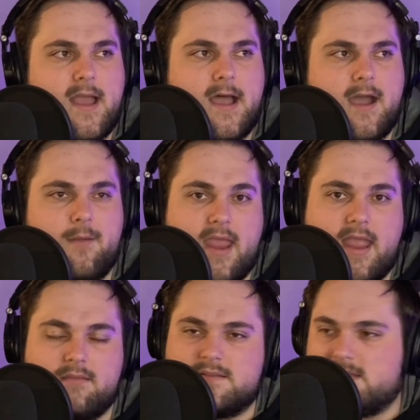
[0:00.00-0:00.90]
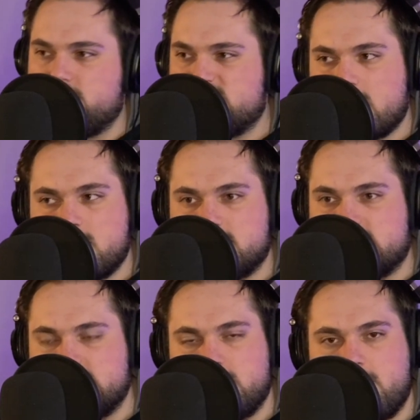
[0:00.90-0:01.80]
And some
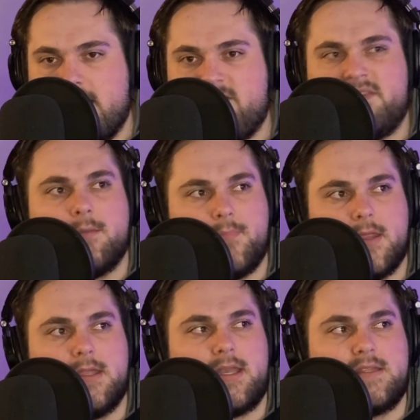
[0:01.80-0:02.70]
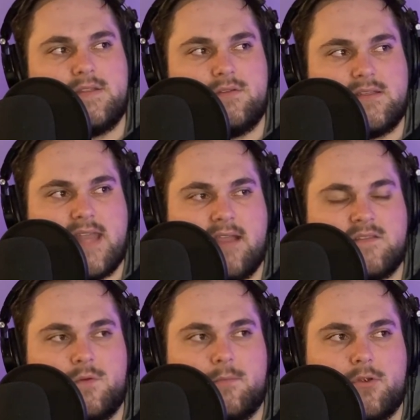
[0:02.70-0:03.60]
dogs, have the ability to
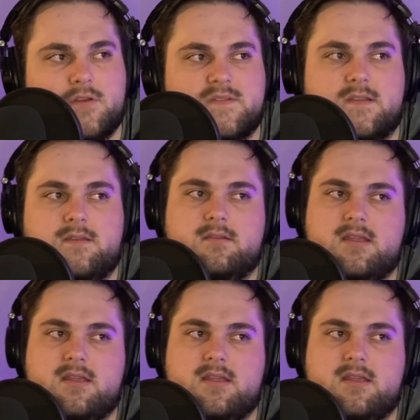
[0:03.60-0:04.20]
detect when a person